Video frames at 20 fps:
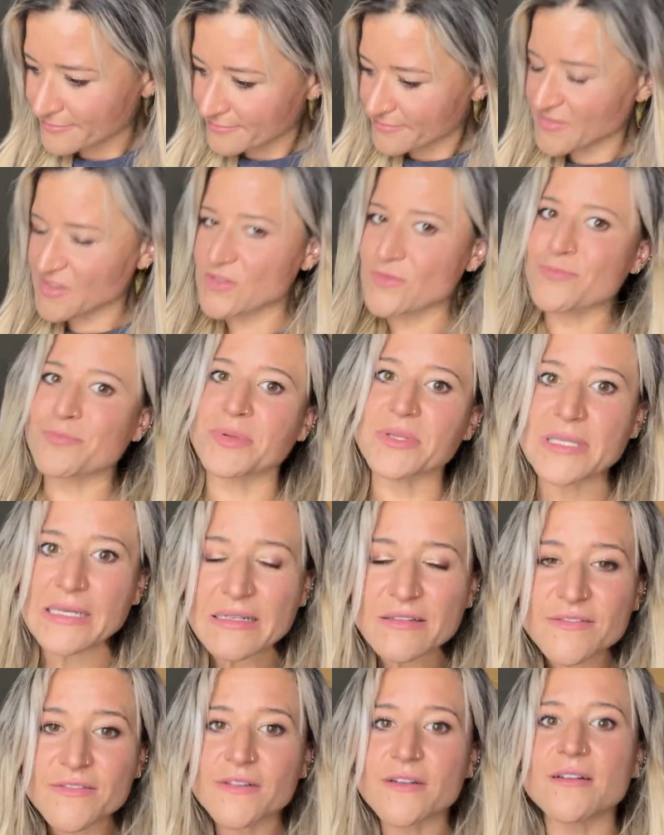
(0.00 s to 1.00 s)
It's so
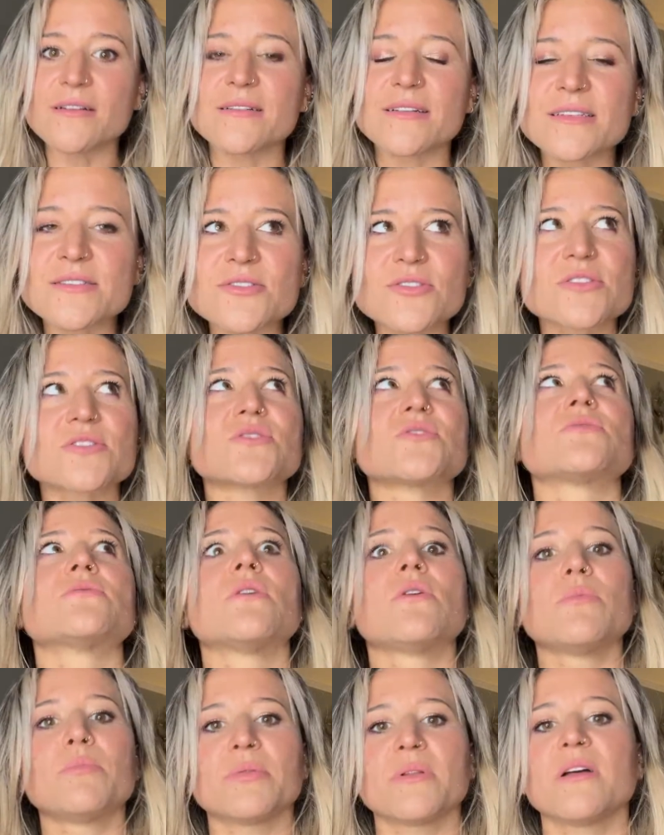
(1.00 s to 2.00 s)
playful. It's just
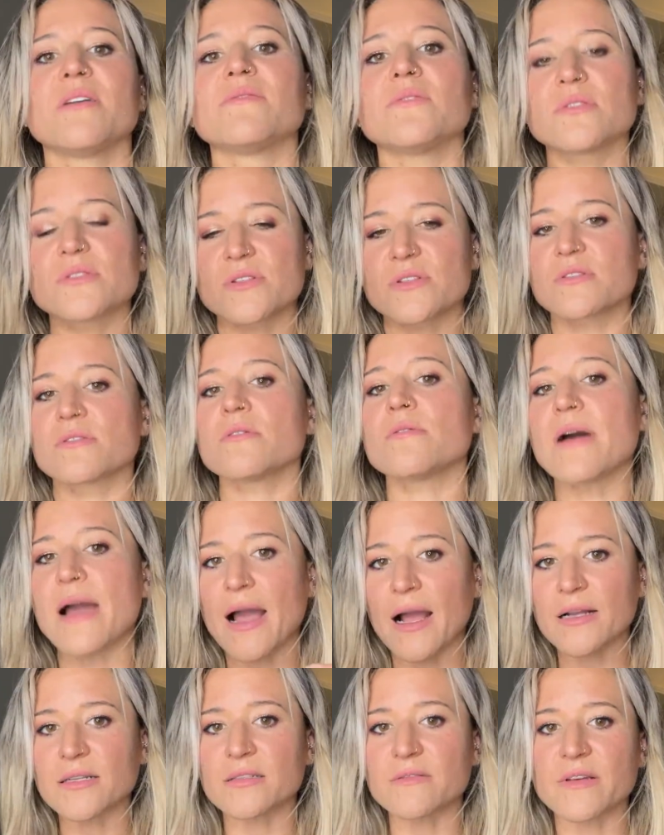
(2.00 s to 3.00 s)
so playful. It's so
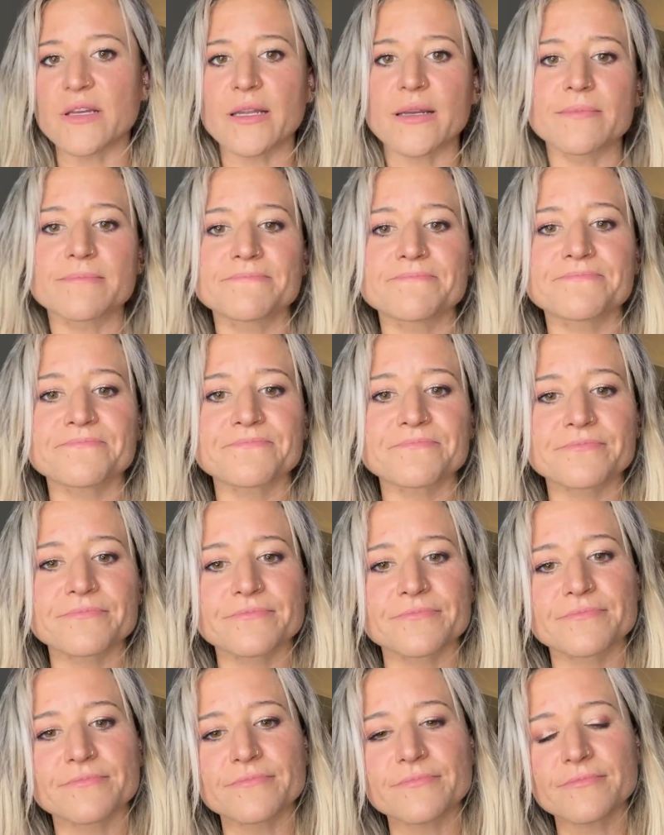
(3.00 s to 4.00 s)
activating.
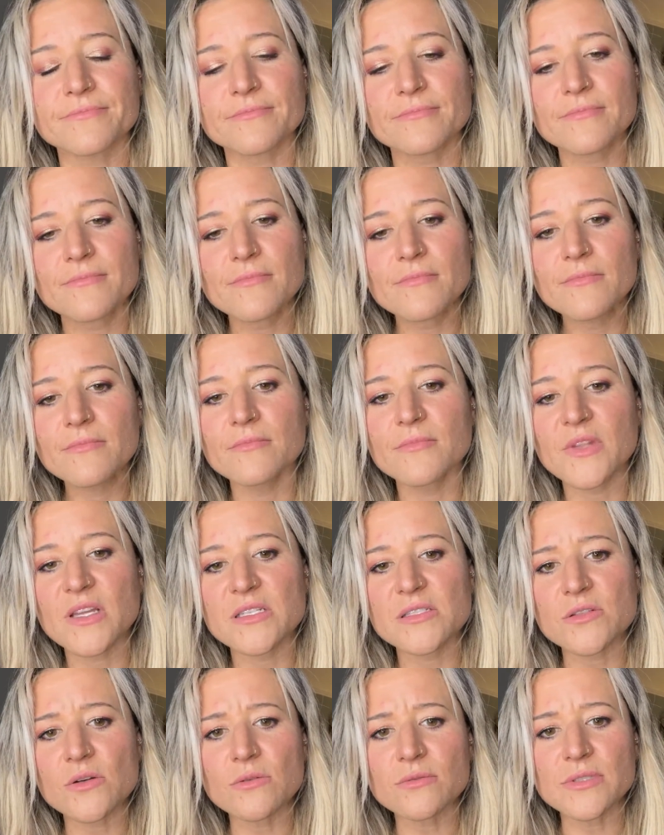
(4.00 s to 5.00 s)

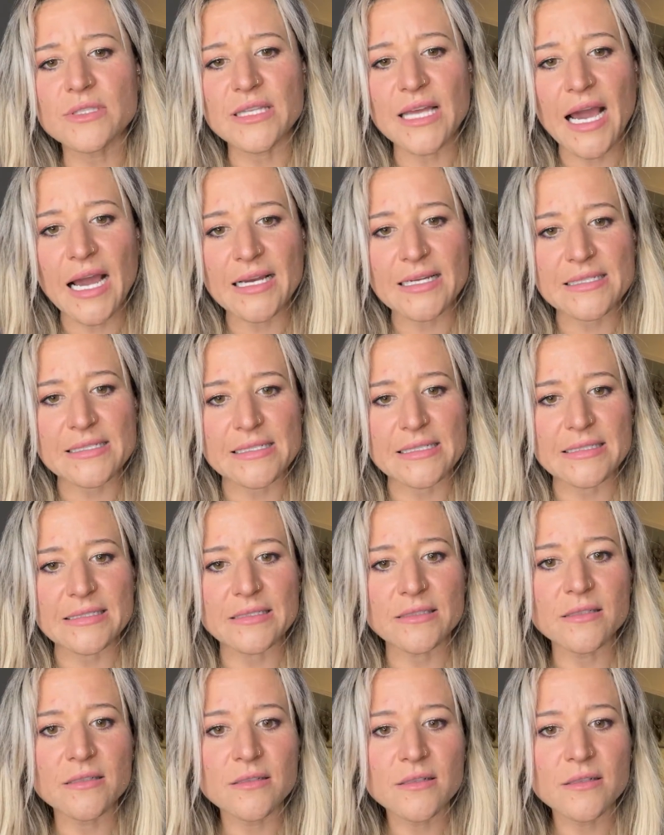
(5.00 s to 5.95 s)
It's so relaxing.